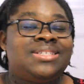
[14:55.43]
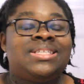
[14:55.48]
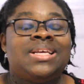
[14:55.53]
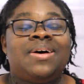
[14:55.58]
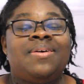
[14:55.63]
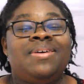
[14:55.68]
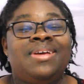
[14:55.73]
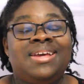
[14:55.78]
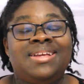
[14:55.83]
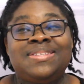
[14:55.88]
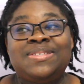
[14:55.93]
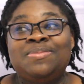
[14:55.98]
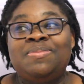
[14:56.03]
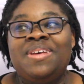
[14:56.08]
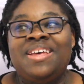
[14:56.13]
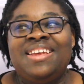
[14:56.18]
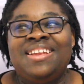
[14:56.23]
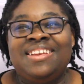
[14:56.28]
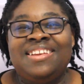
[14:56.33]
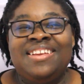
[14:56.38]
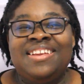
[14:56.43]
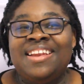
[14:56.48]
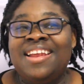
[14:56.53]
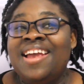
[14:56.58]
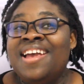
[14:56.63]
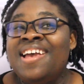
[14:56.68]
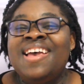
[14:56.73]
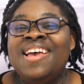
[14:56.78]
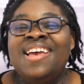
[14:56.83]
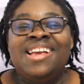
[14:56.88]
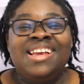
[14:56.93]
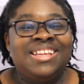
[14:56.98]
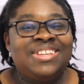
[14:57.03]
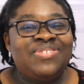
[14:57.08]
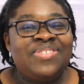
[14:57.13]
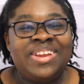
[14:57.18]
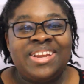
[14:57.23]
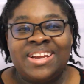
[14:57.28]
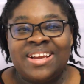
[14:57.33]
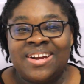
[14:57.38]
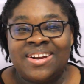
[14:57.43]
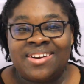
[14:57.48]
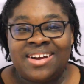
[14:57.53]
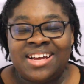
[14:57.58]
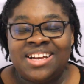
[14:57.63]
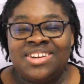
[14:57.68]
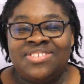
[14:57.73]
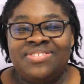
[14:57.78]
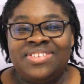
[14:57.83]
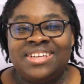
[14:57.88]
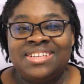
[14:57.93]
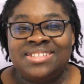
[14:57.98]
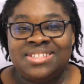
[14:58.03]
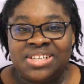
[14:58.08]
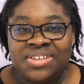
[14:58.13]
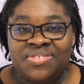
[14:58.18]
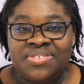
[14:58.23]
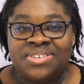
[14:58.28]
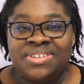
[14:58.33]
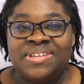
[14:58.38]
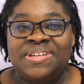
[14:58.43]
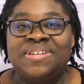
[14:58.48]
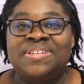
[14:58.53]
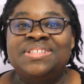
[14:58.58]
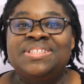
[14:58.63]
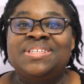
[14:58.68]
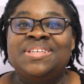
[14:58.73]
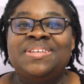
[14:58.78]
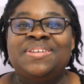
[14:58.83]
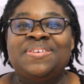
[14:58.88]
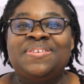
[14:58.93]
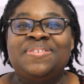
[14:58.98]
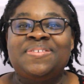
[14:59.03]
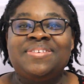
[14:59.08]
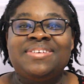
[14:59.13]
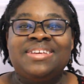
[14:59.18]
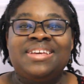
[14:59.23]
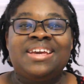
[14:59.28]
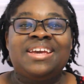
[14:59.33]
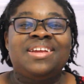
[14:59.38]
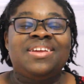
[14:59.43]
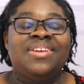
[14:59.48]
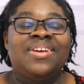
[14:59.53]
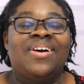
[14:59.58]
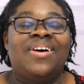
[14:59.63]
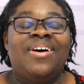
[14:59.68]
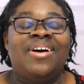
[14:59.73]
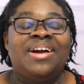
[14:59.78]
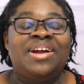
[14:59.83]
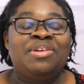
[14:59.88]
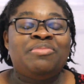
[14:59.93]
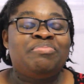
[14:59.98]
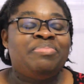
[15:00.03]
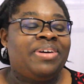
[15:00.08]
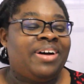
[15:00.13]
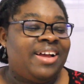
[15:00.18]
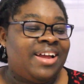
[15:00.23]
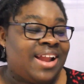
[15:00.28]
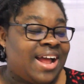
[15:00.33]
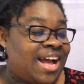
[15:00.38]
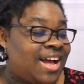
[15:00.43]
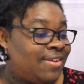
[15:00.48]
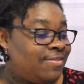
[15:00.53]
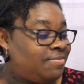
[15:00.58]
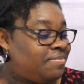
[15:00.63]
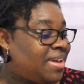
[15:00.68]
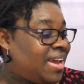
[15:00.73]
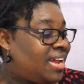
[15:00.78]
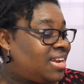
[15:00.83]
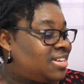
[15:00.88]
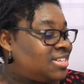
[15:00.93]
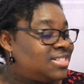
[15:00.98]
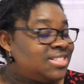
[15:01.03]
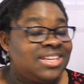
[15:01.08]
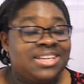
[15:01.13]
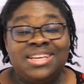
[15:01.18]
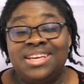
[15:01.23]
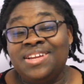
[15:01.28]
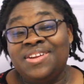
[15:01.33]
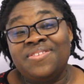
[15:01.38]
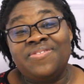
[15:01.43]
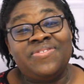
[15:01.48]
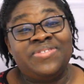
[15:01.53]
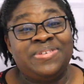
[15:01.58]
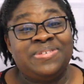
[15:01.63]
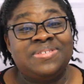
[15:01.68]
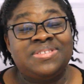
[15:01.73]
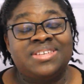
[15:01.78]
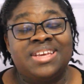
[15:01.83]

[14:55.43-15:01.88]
So it's been incredibly difficult to get yarn, but I've managed to get a few